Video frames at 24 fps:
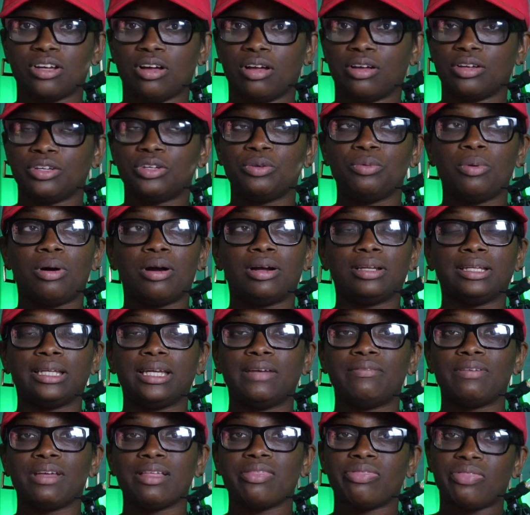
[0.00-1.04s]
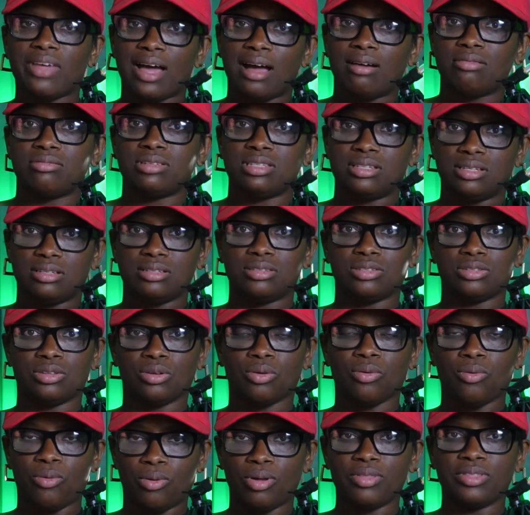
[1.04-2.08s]
y'all, you are leaving thousands
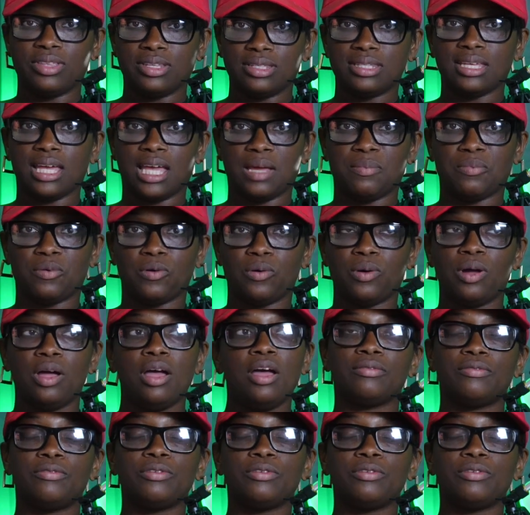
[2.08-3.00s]
on the table.